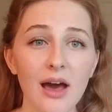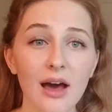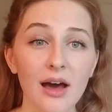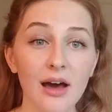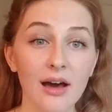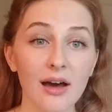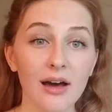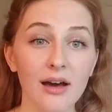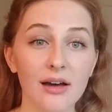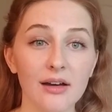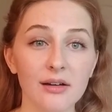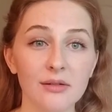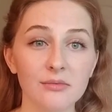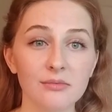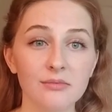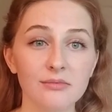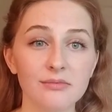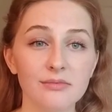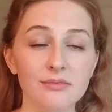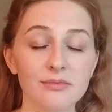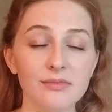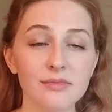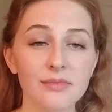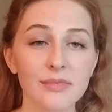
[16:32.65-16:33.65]

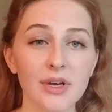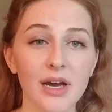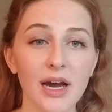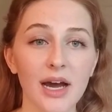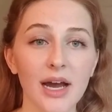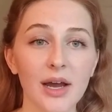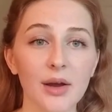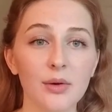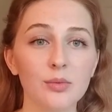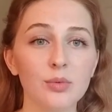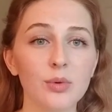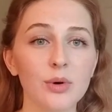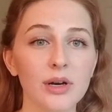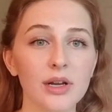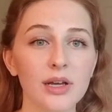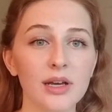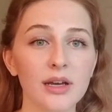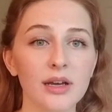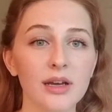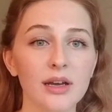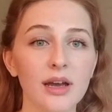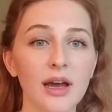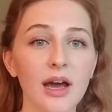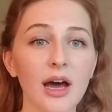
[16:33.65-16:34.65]
I want
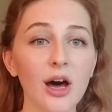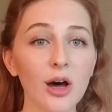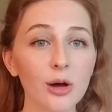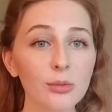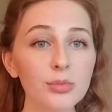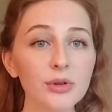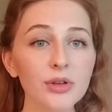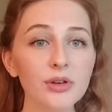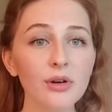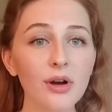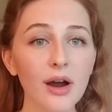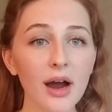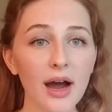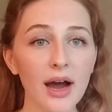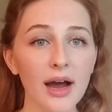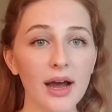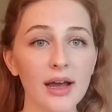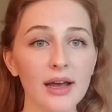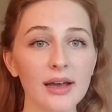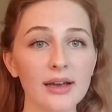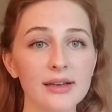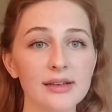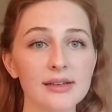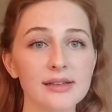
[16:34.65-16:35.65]
to help you
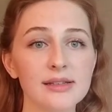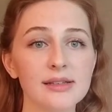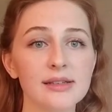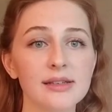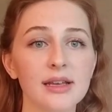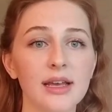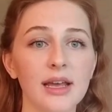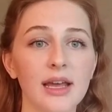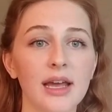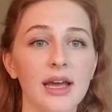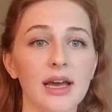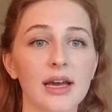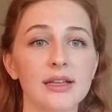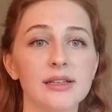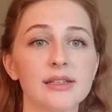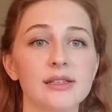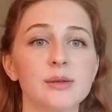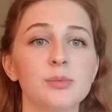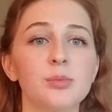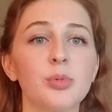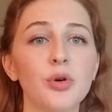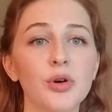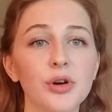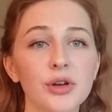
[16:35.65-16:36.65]
guys and
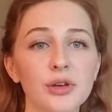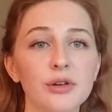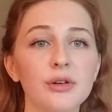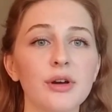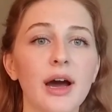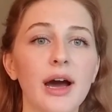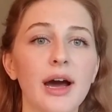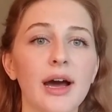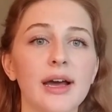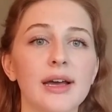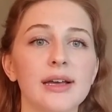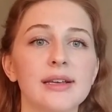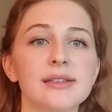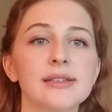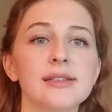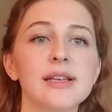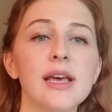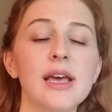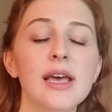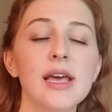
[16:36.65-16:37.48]
support you guys,